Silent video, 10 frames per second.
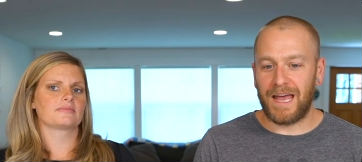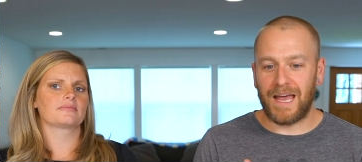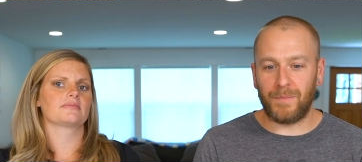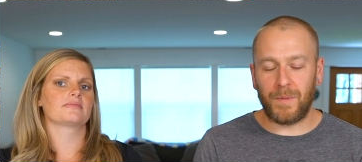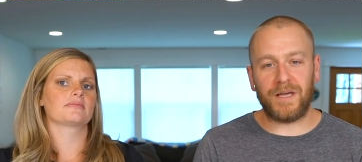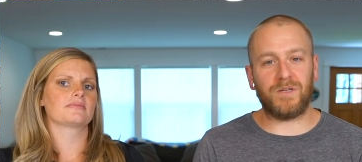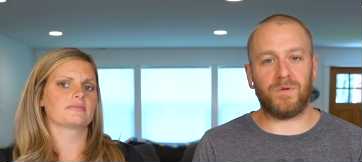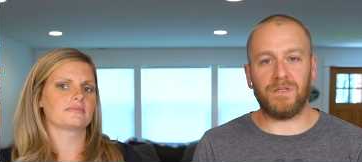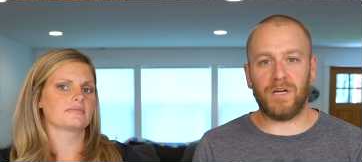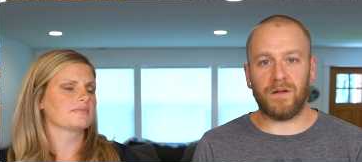Speaker 1: and be patient
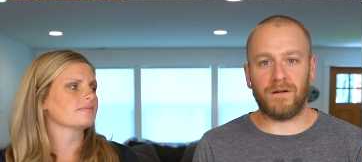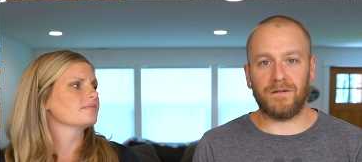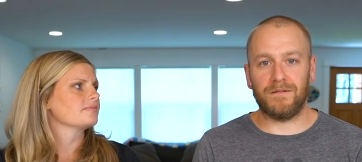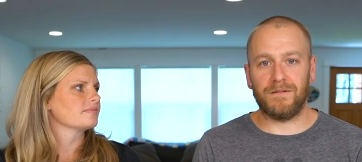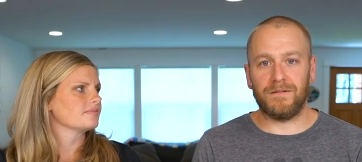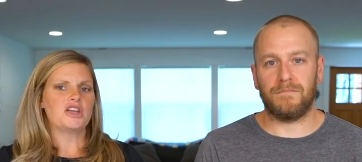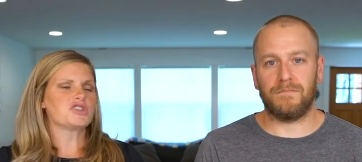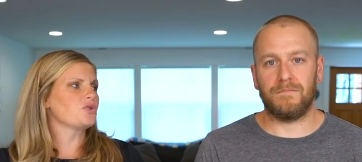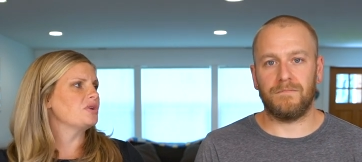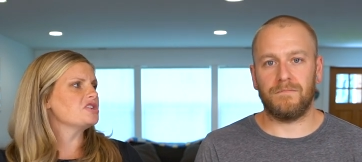with each other
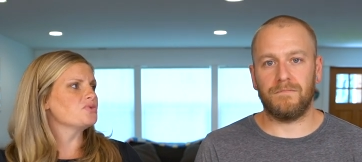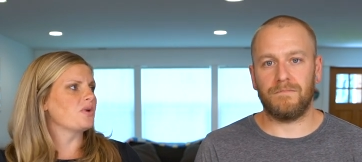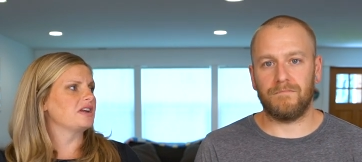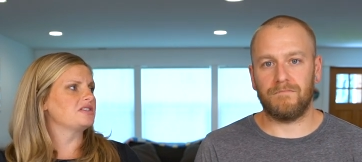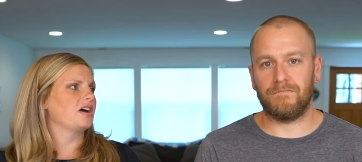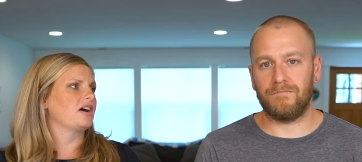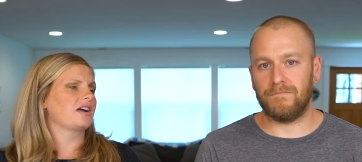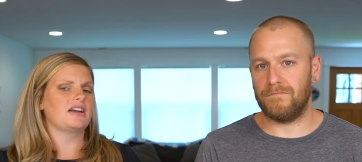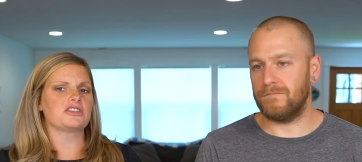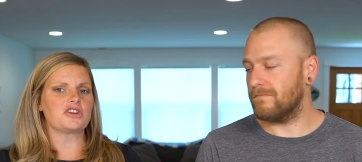
Speaker 2: so we just wanted to
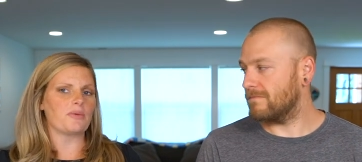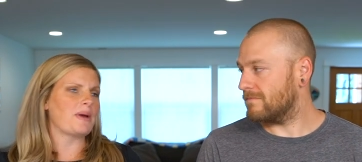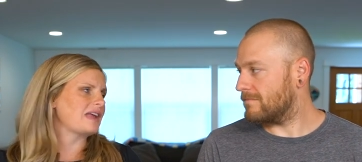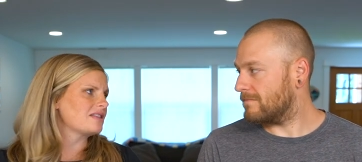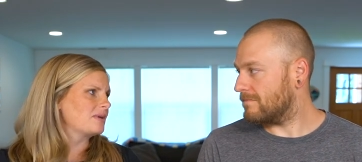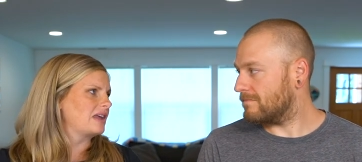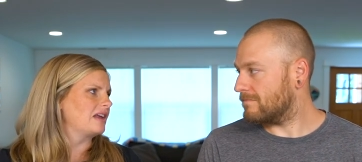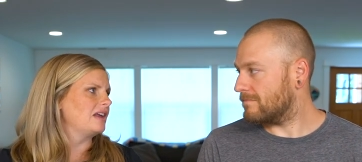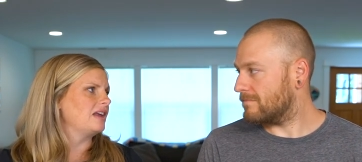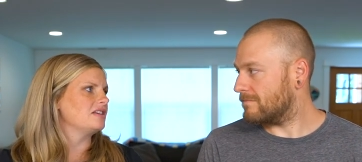kind of start back at the
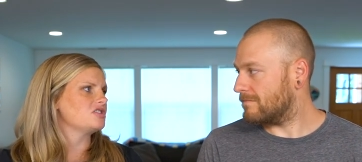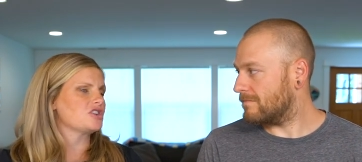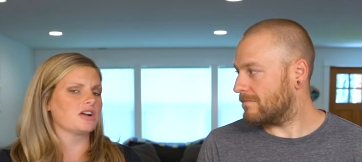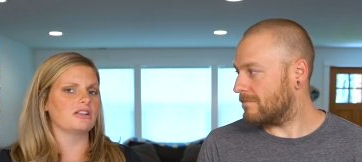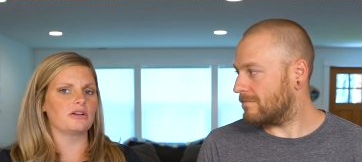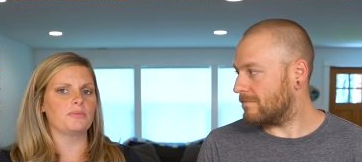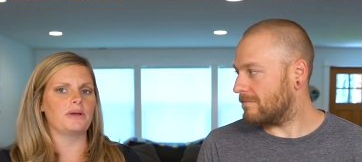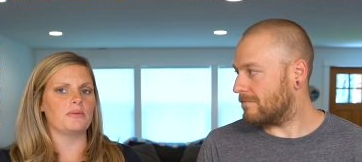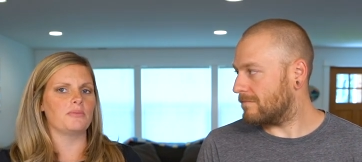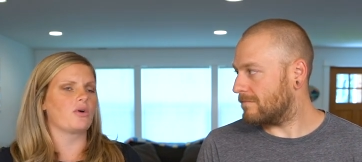beginning and share a little
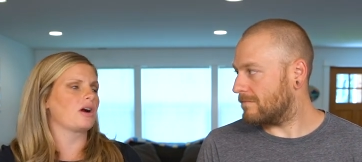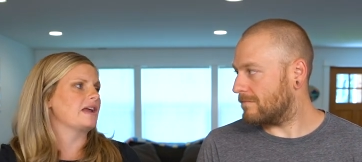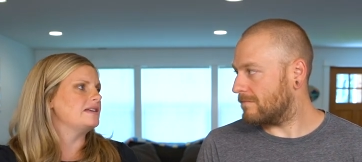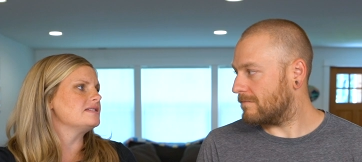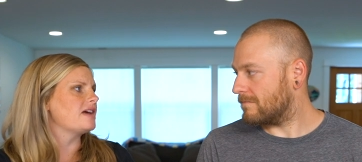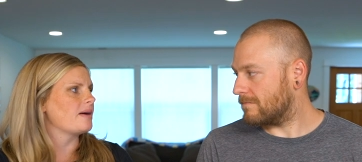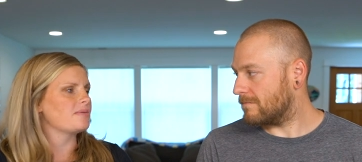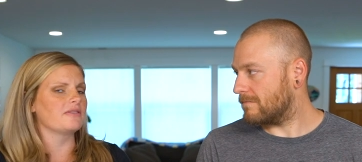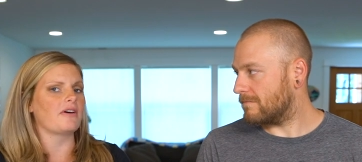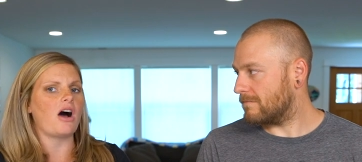bit more in
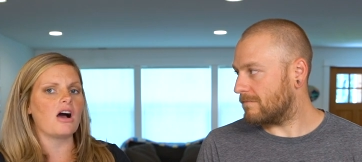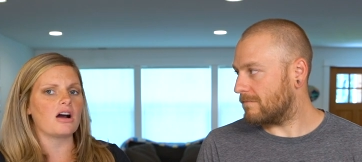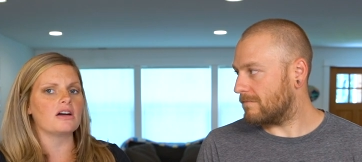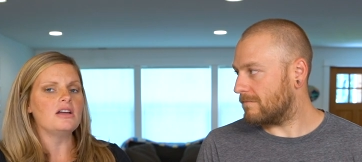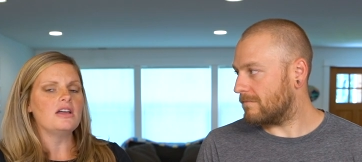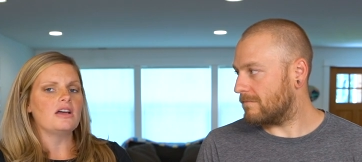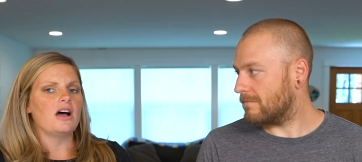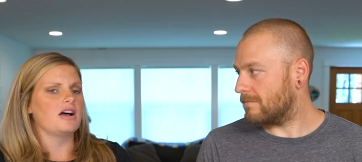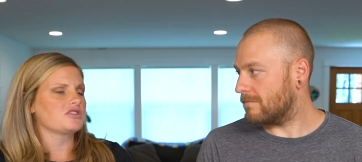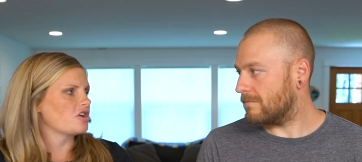depth of our
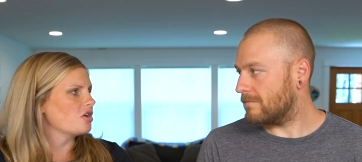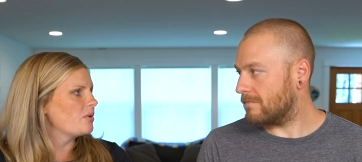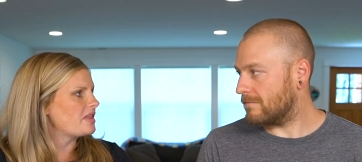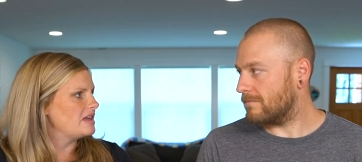uh, struggle with